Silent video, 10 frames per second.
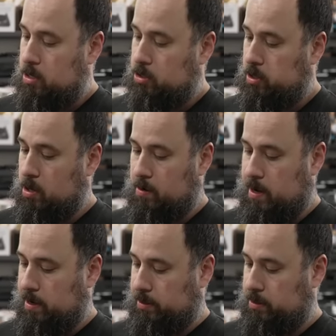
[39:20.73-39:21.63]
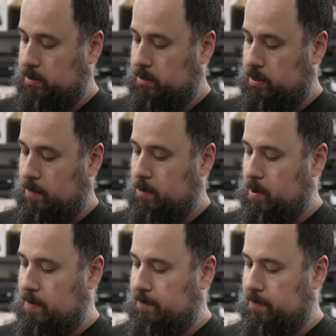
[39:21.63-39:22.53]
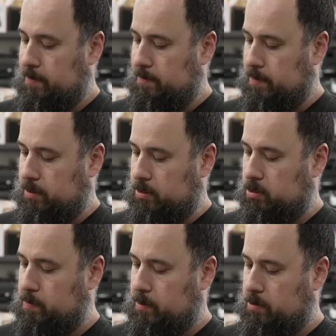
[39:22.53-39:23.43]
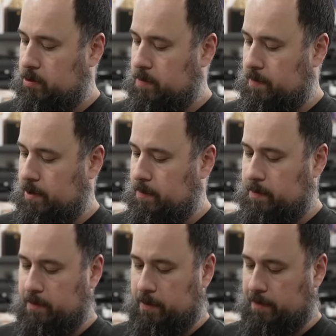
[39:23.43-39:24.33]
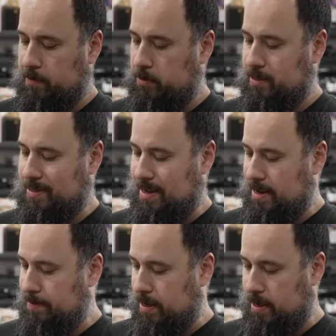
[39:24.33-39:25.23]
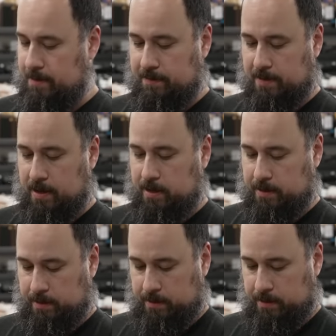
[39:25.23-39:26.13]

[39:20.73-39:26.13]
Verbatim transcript: Slaughterhouse, the debut album from the supergroup, available for the first time on vinyl.